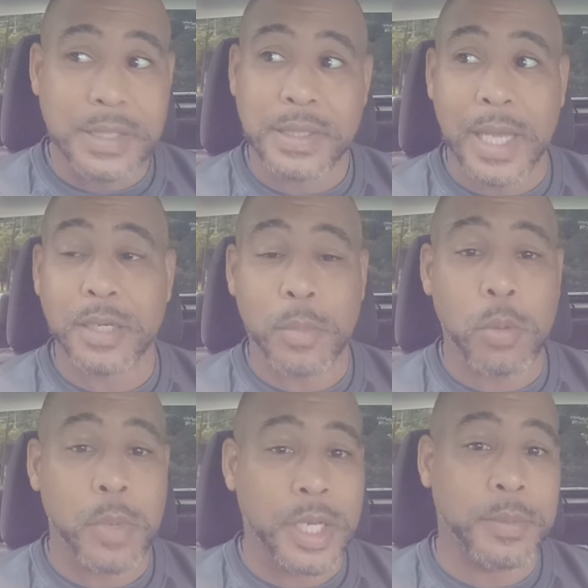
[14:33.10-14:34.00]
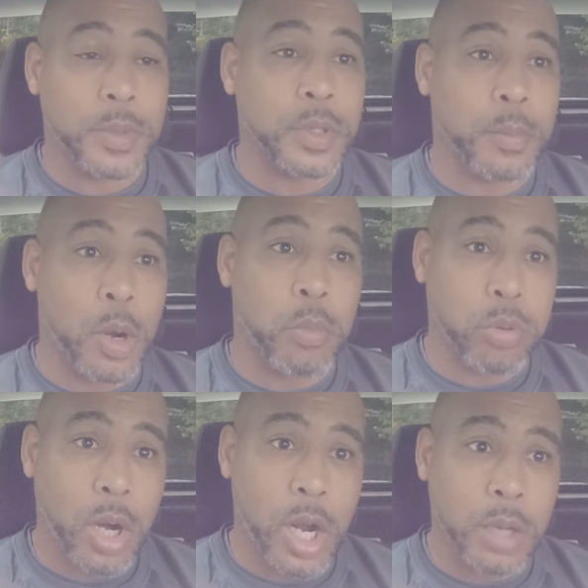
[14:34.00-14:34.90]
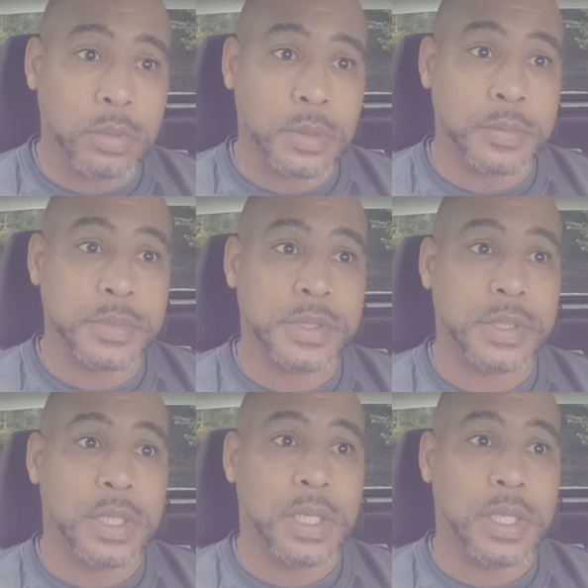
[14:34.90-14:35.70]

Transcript: not the more money, the more problems,